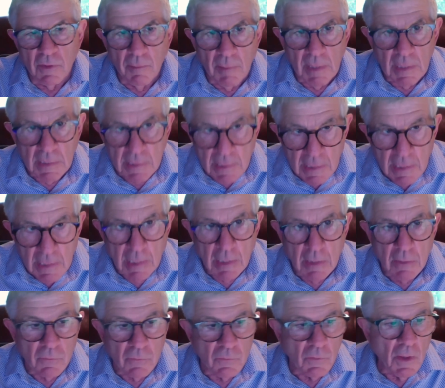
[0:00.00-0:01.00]
to meet the
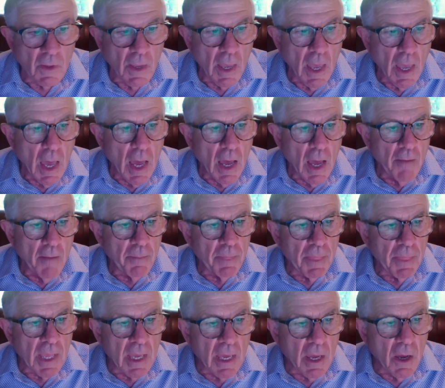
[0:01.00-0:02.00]
needs.
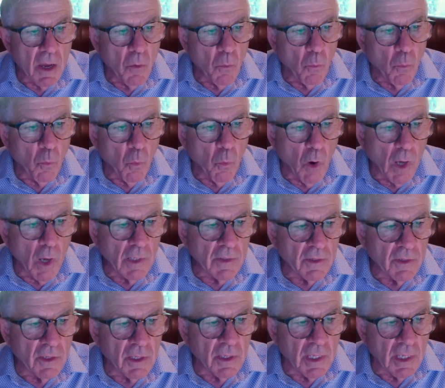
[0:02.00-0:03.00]
One of
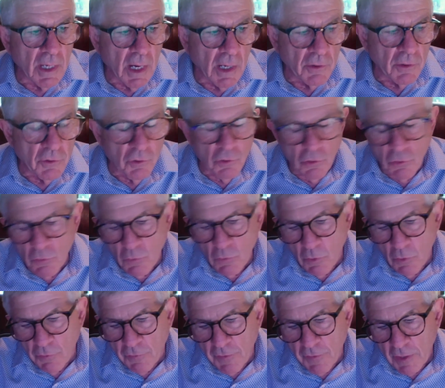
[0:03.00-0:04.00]
the
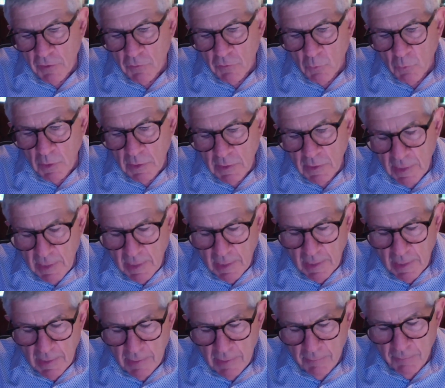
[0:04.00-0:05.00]
unusual things we
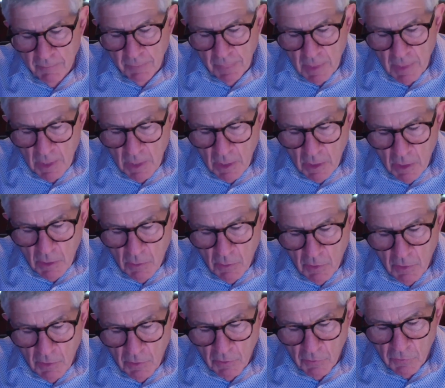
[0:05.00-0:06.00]
did
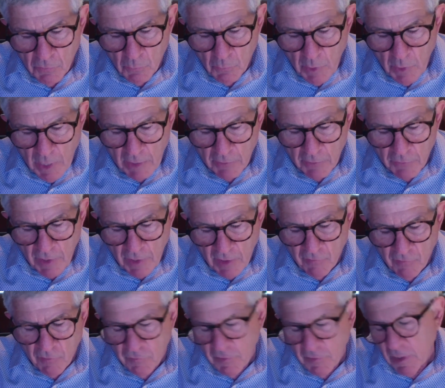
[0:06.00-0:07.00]
is we actually have
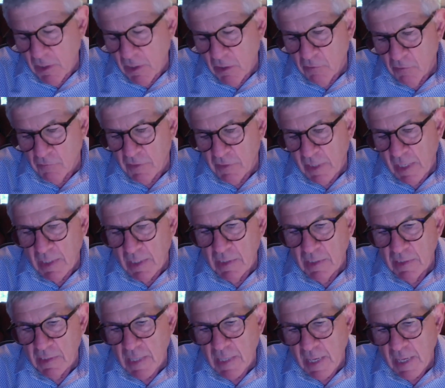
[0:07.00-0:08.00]
a video of taking
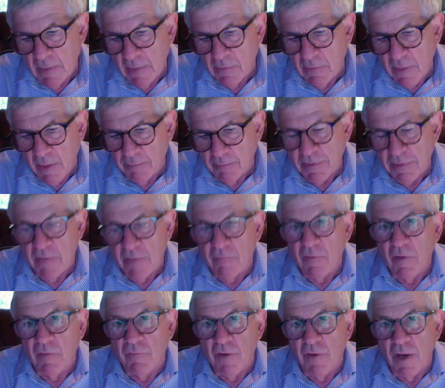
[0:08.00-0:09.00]
the case up
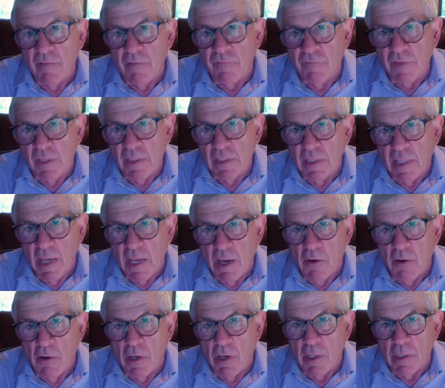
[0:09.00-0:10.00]
75 feet in the
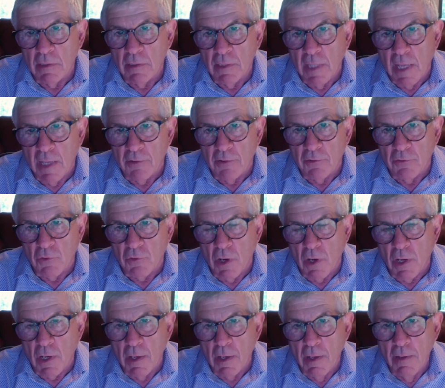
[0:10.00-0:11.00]
air on a ladder truck